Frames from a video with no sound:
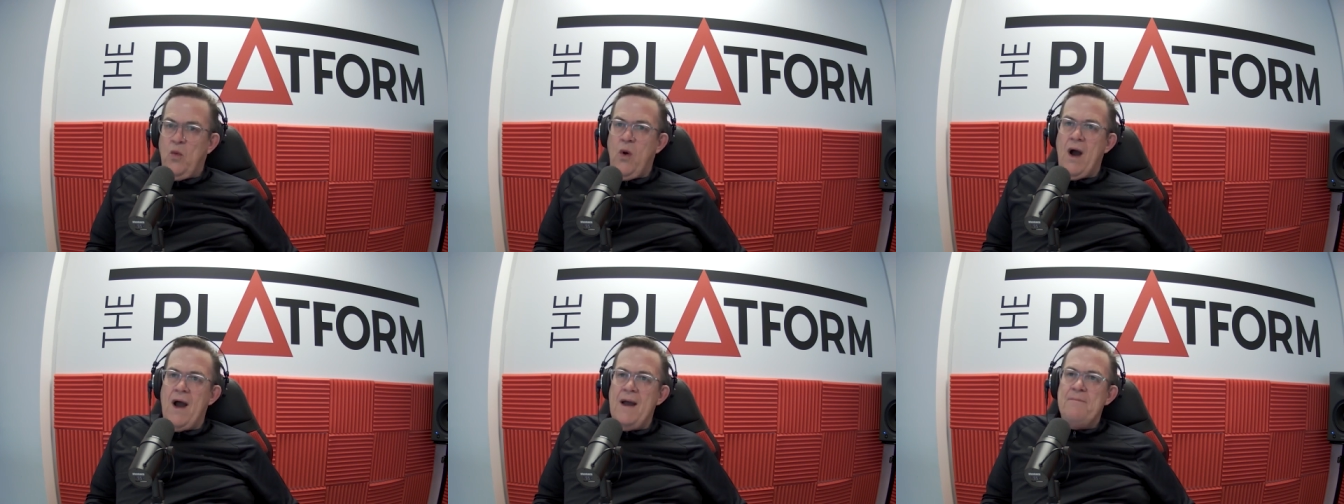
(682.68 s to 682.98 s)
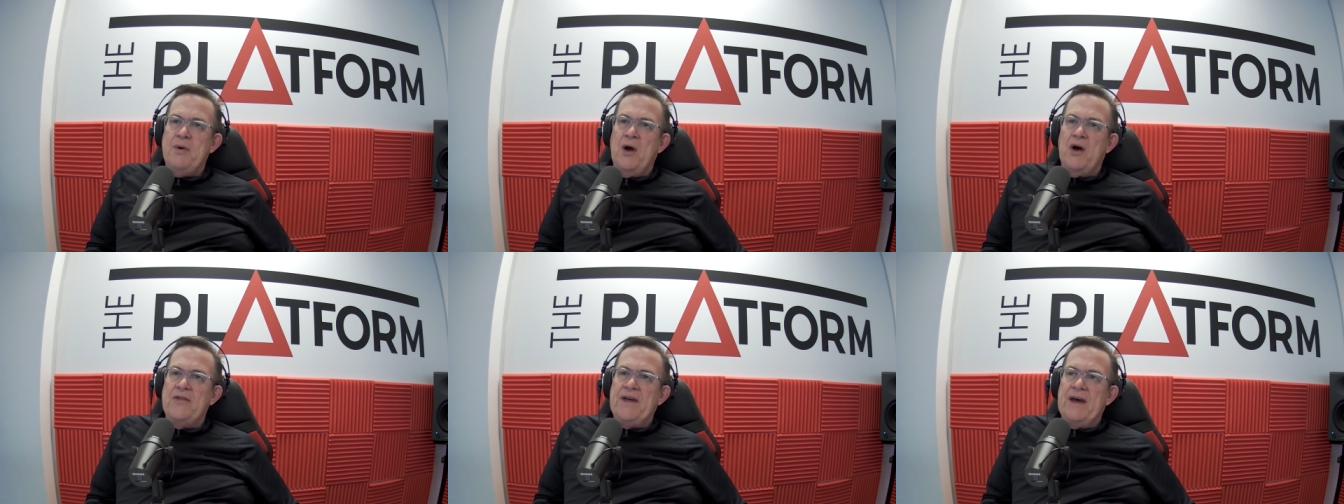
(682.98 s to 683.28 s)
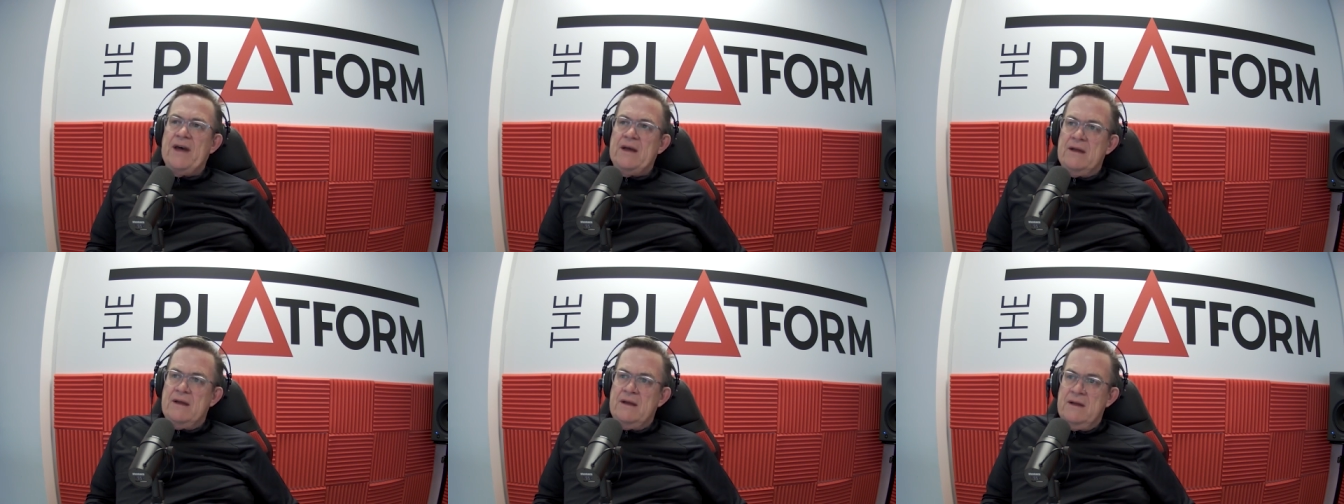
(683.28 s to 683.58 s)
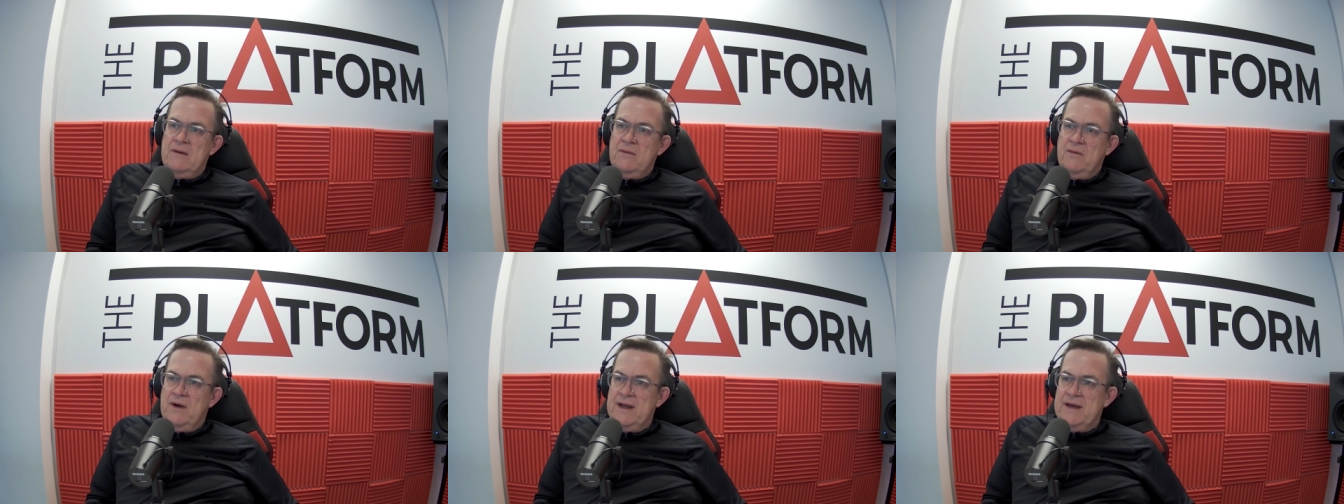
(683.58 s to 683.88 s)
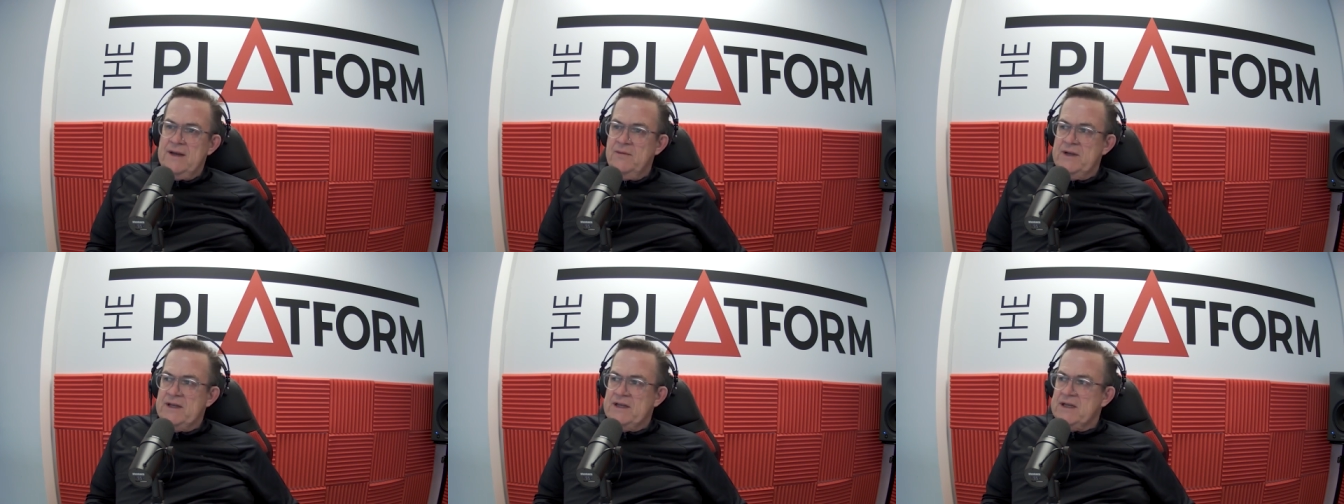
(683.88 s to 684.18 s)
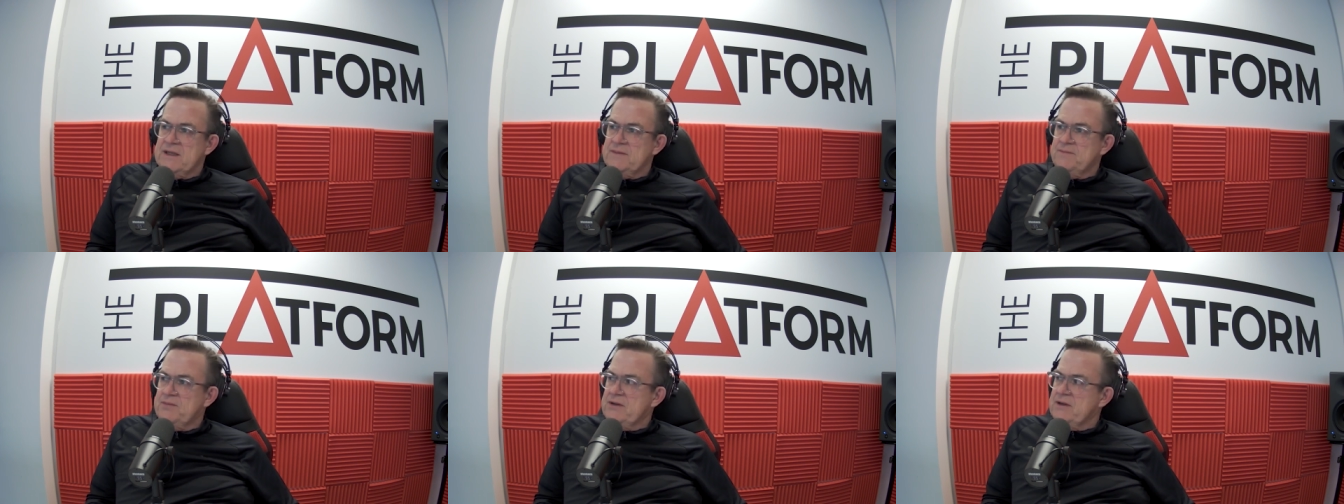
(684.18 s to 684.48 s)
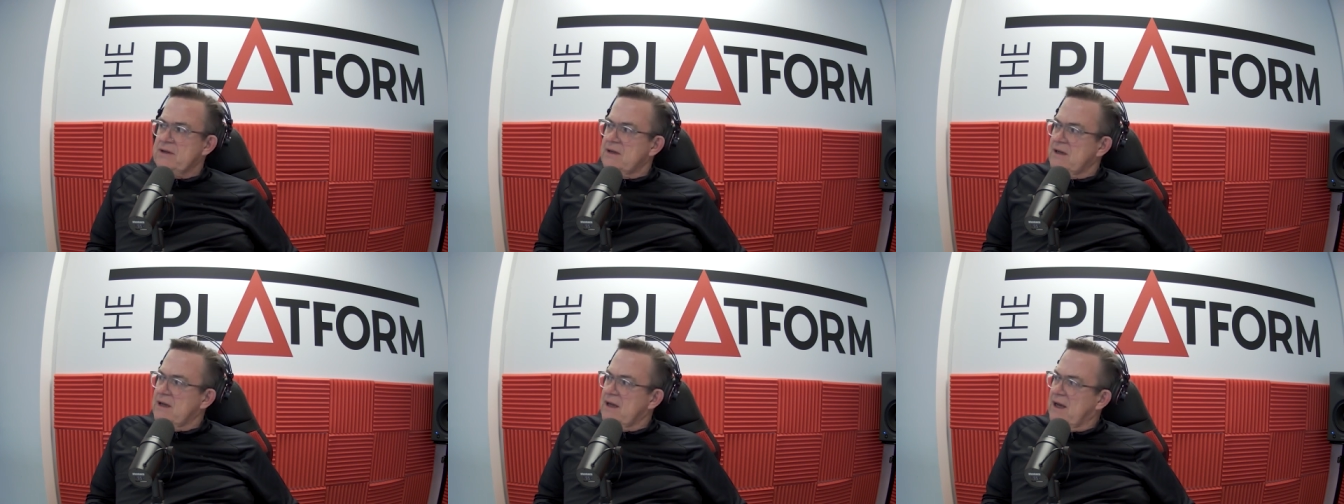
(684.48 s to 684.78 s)
Why bother? Why don't we just
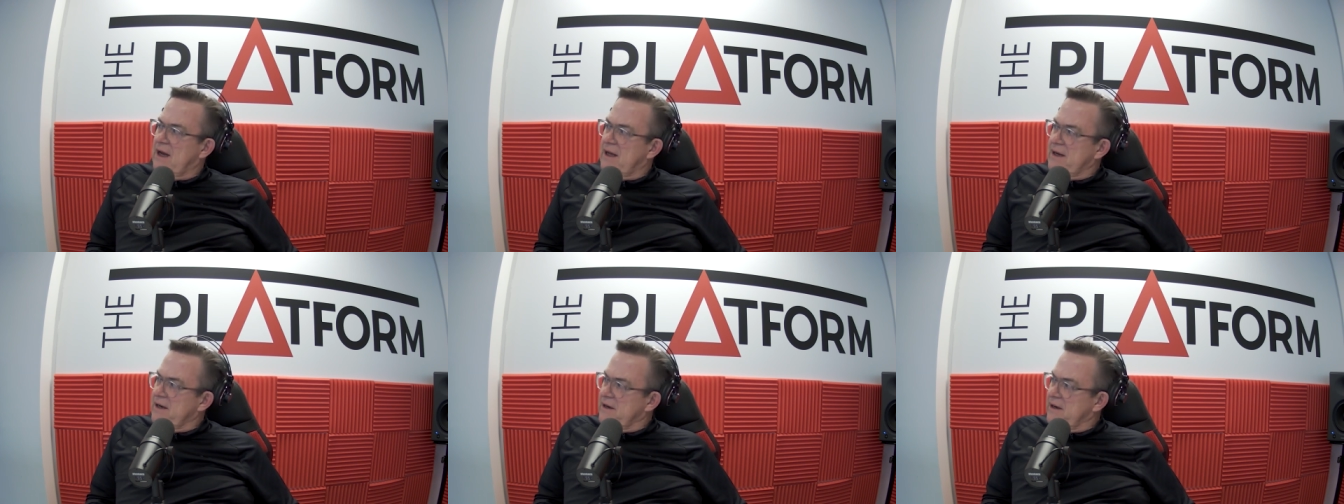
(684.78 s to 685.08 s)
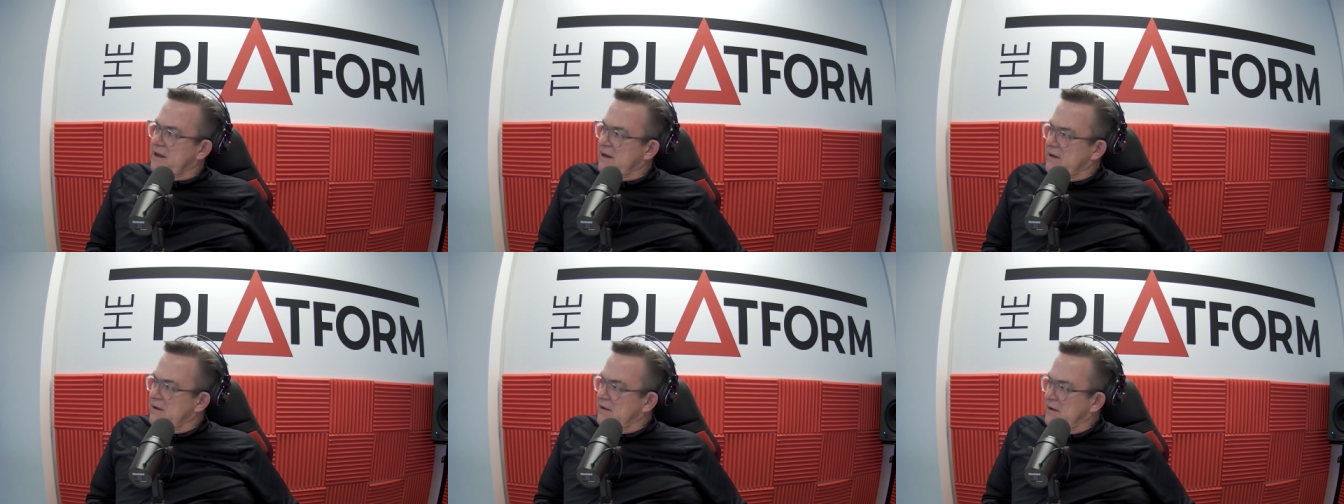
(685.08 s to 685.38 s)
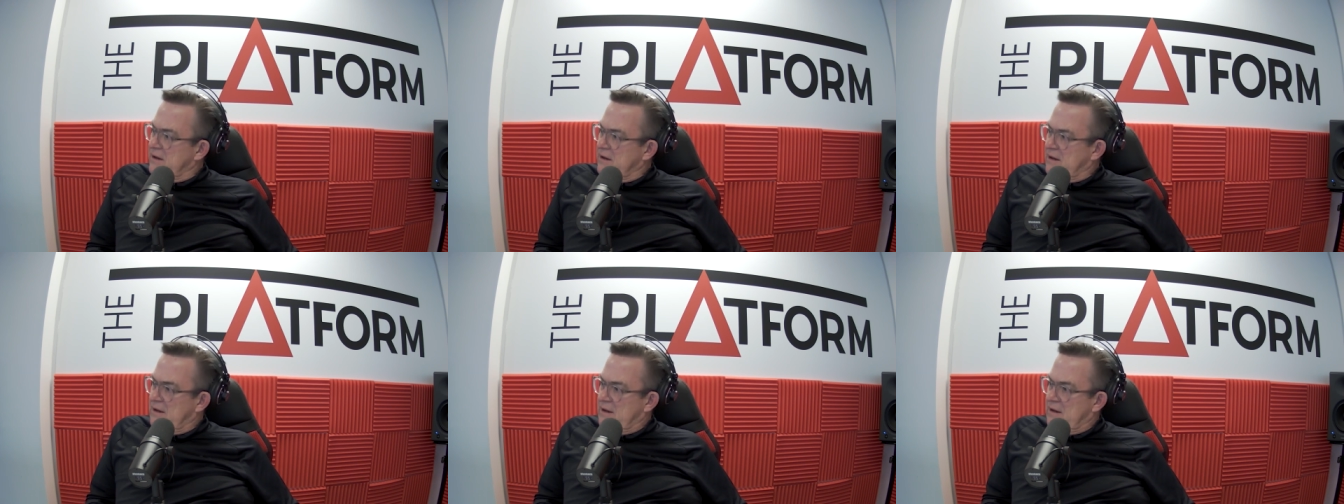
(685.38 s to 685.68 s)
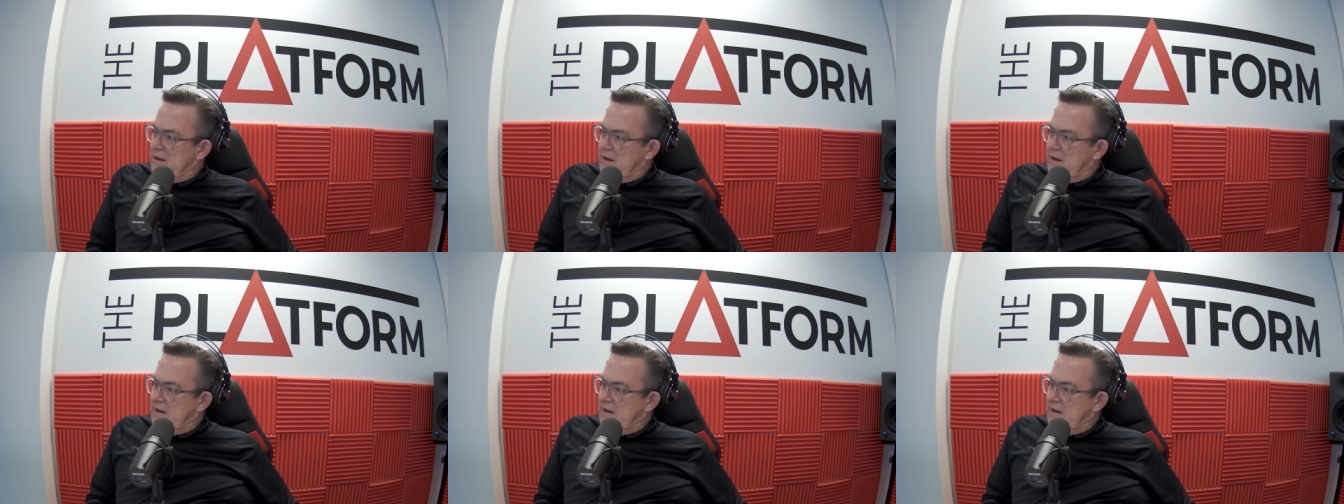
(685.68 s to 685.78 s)
put, I don't know,